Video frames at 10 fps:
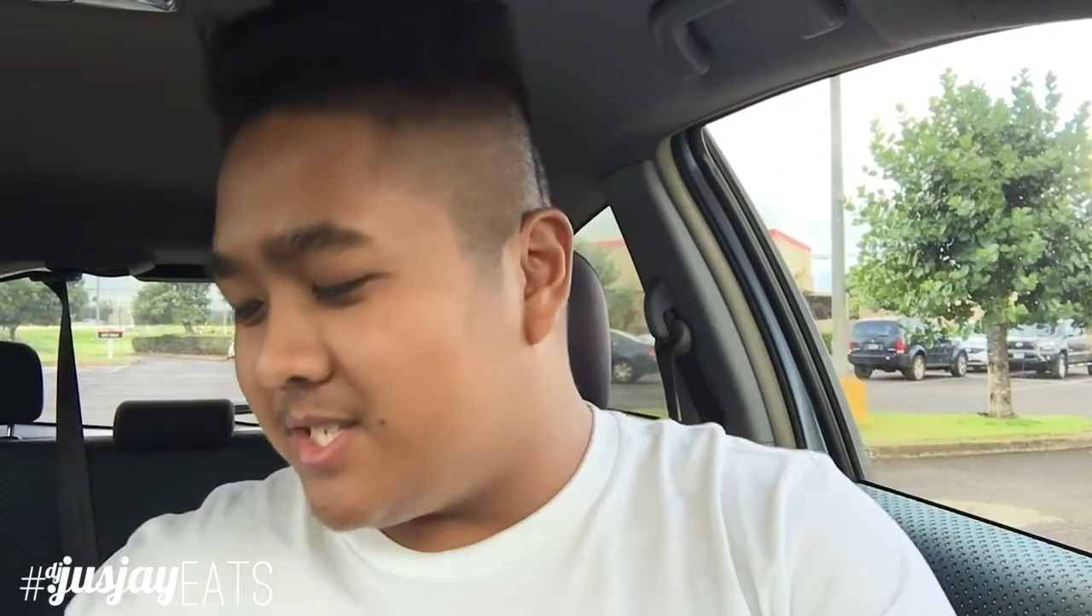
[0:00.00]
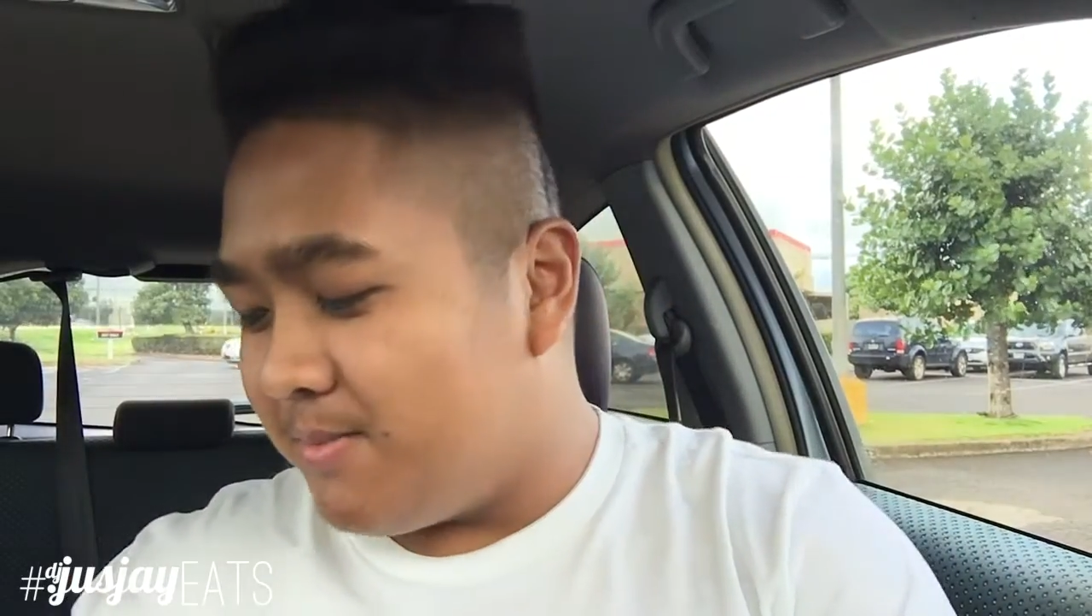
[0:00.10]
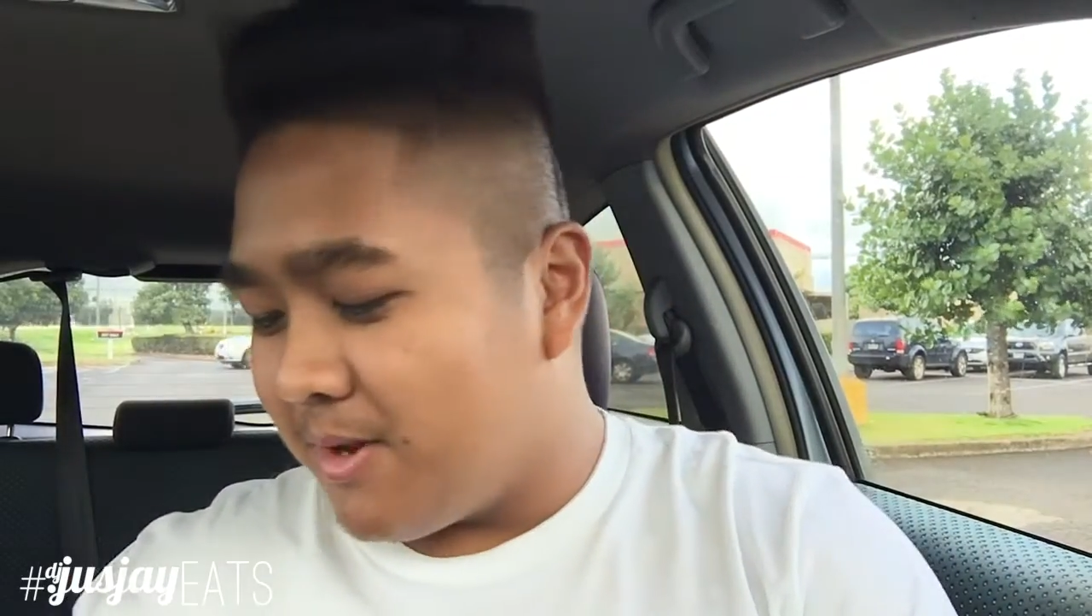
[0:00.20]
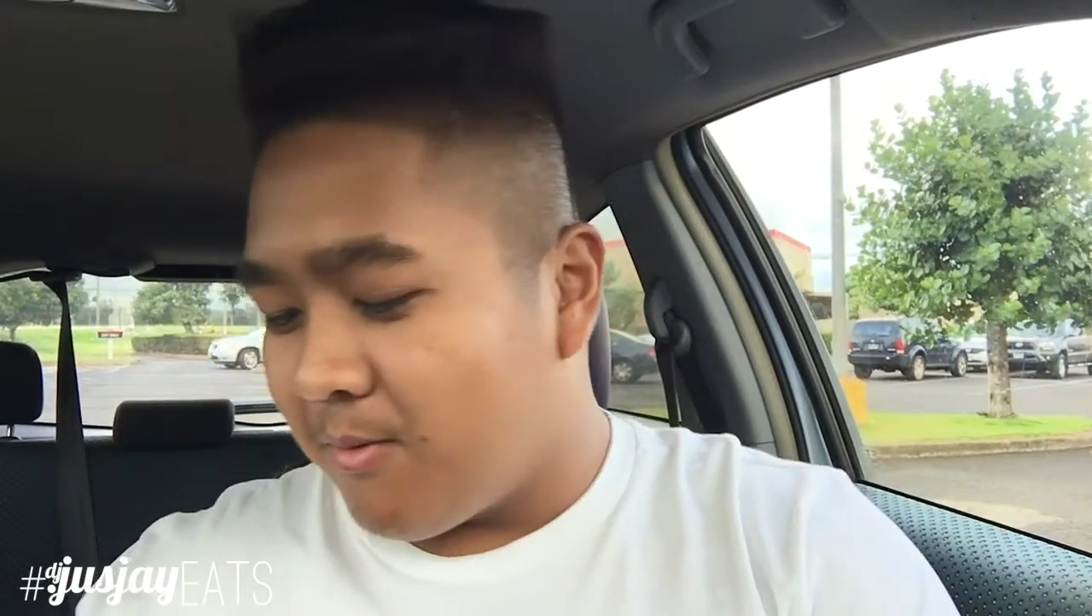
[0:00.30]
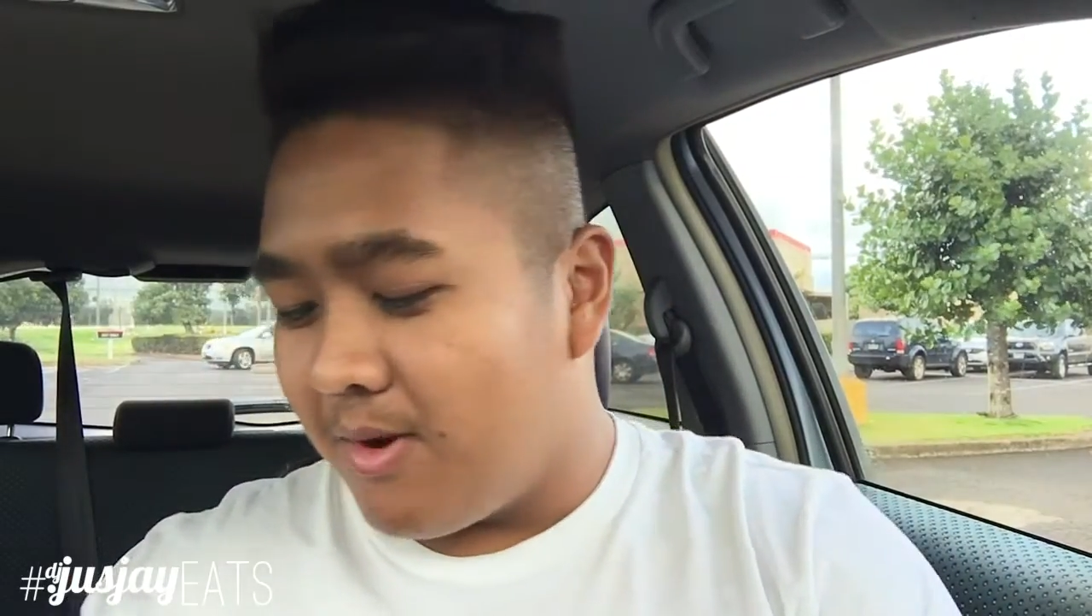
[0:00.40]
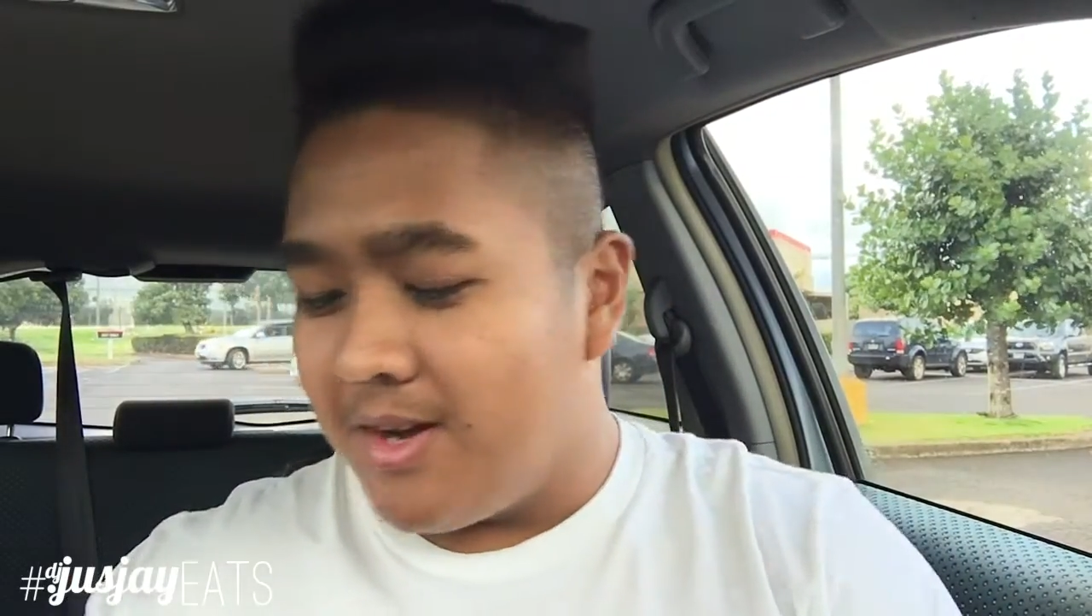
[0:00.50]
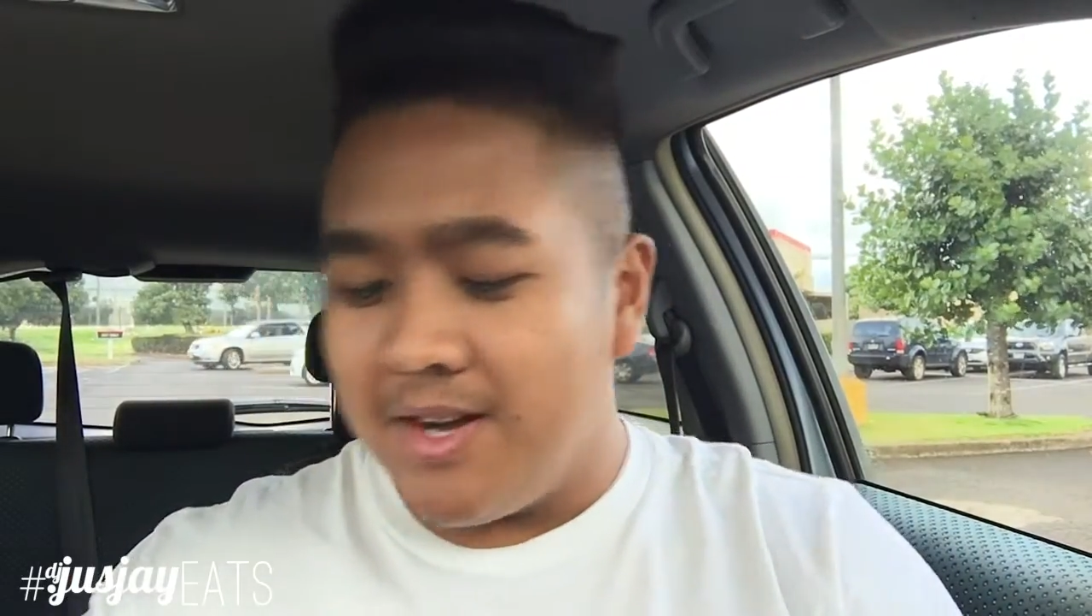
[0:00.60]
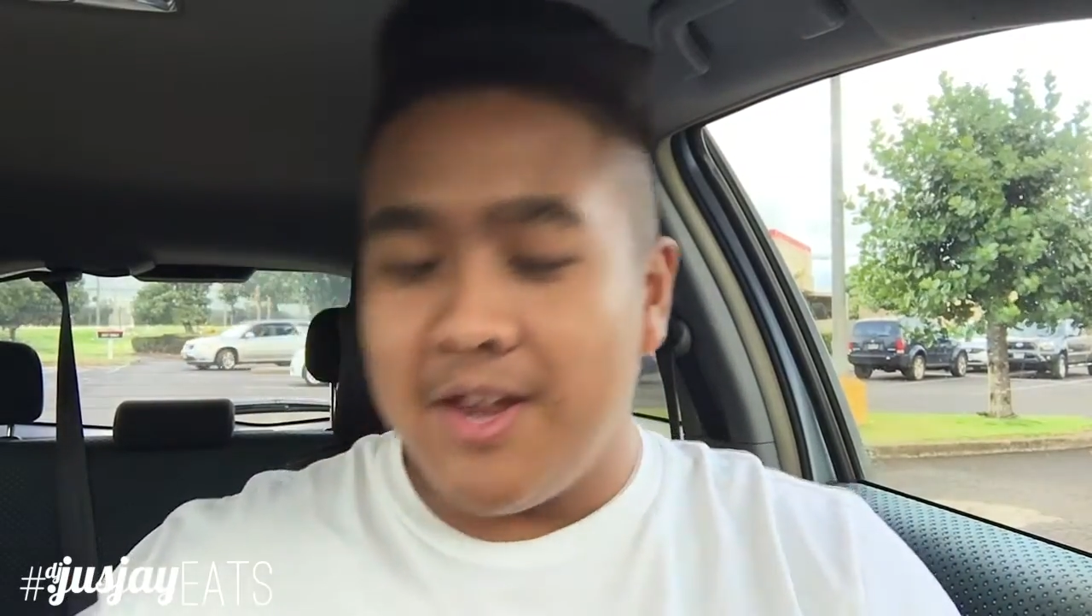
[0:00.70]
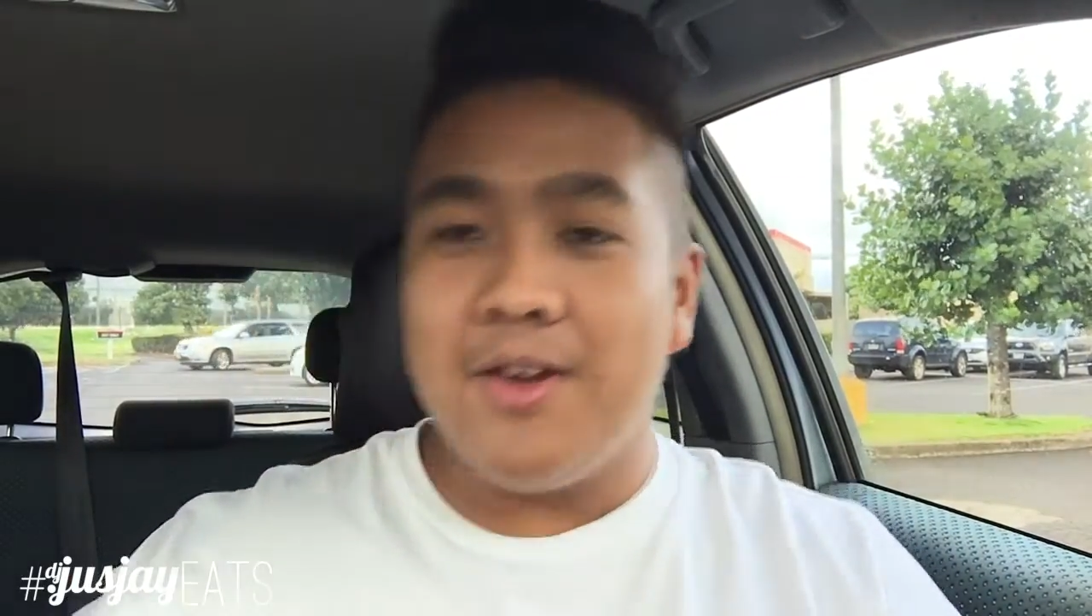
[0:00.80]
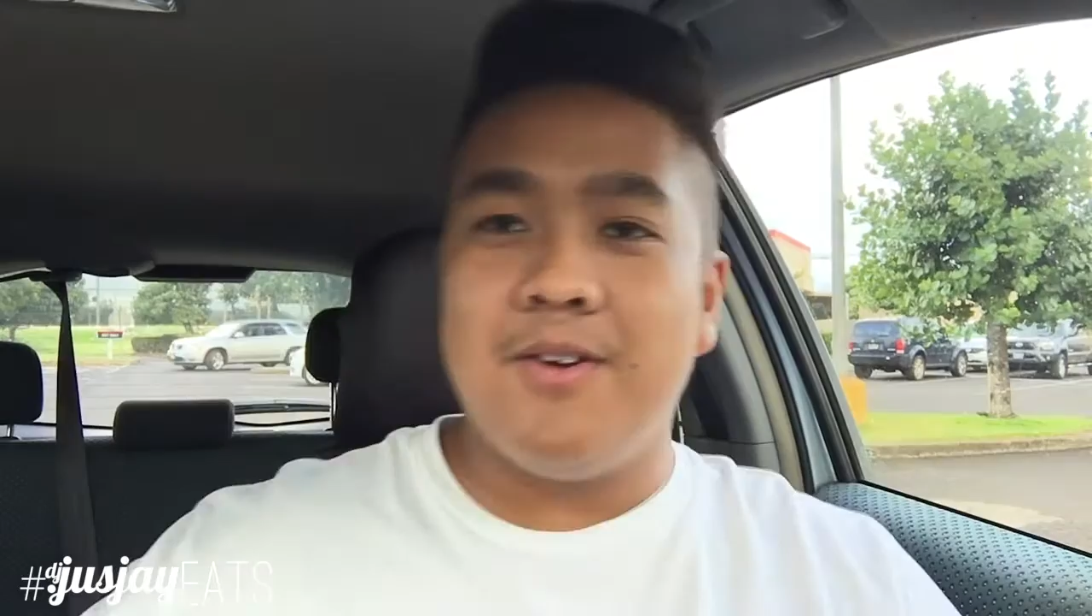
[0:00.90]
something
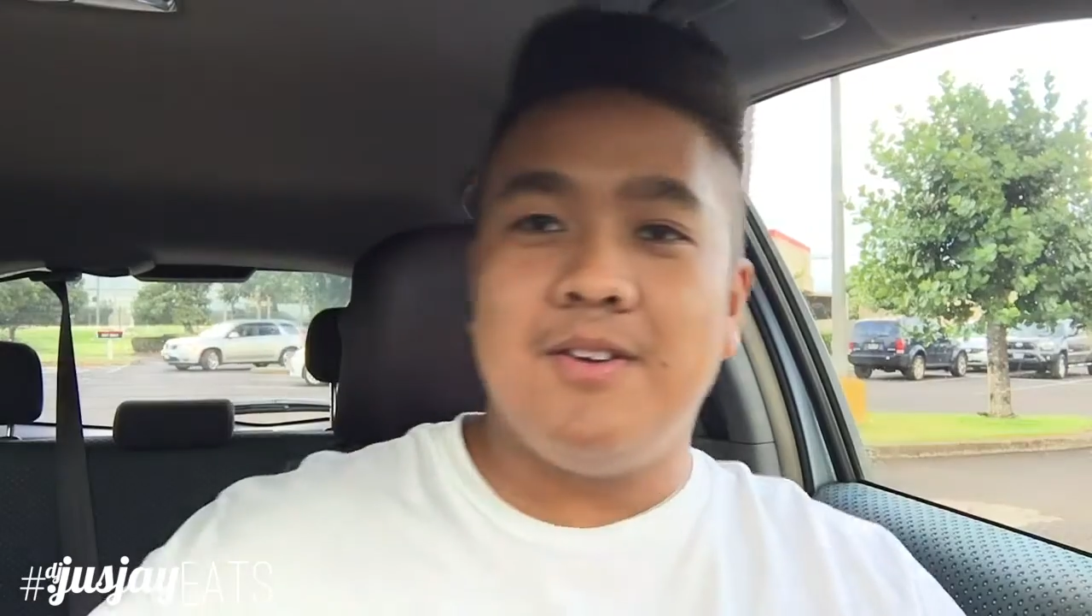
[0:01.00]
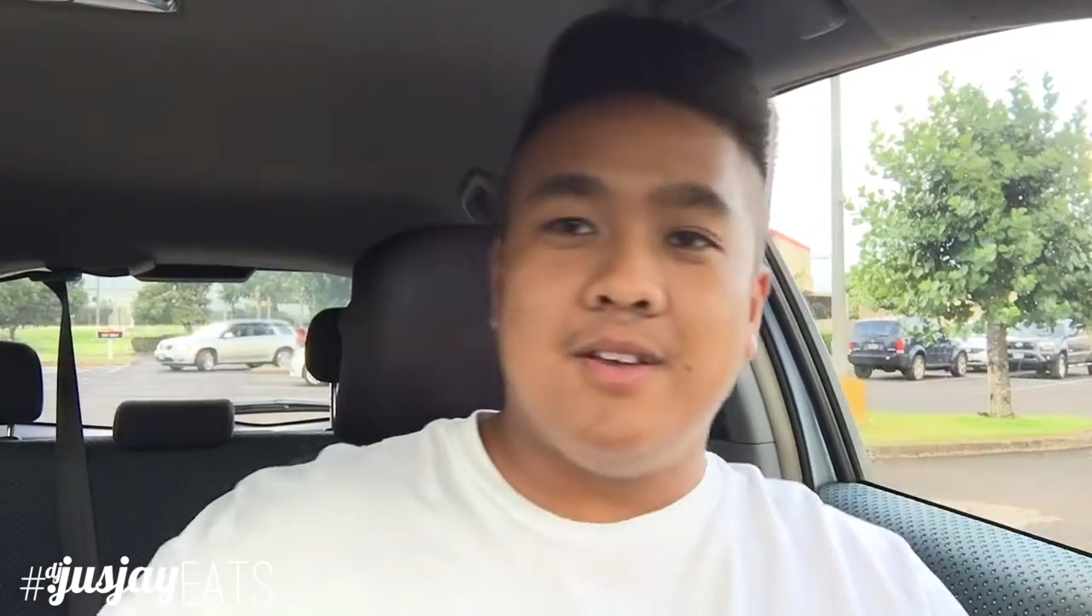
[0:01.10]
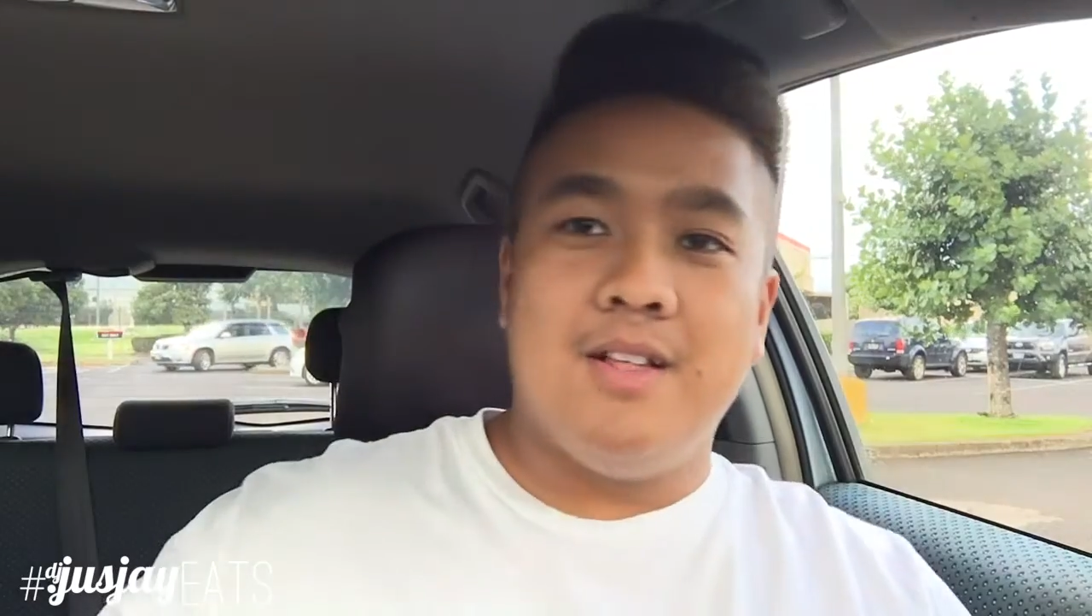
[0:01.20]
really new.